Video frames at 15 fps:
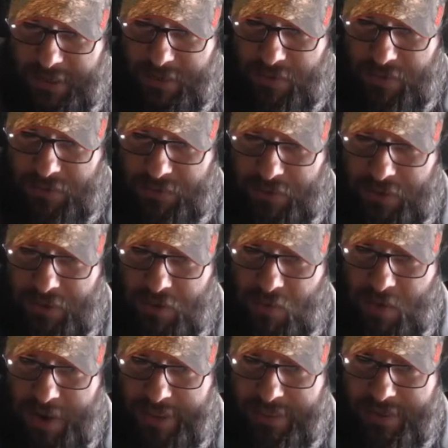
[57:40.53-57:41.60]
go through. You know
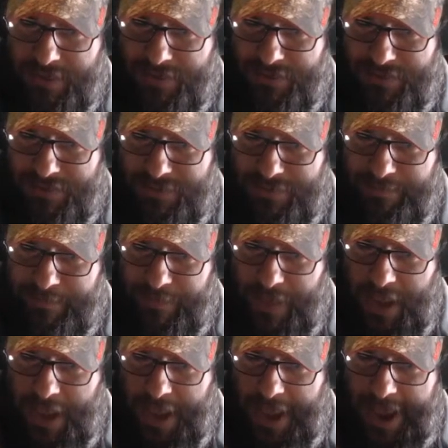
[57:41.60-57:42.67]
what?
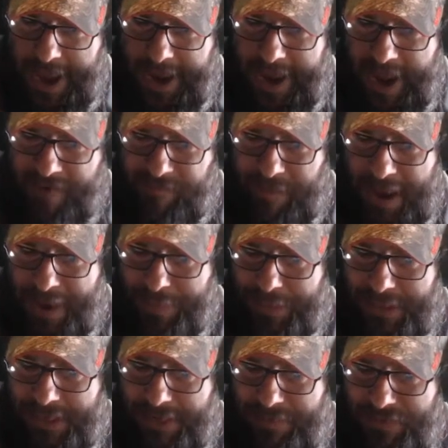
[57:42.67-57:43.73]
I have my
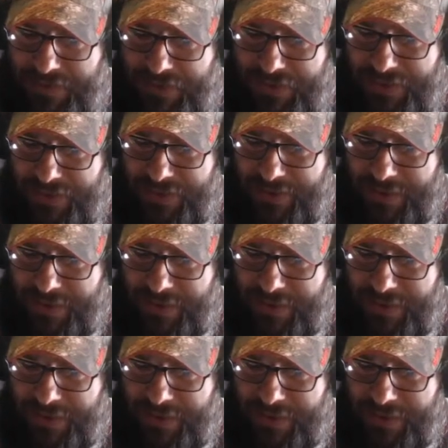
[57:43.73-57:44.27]
beliefs,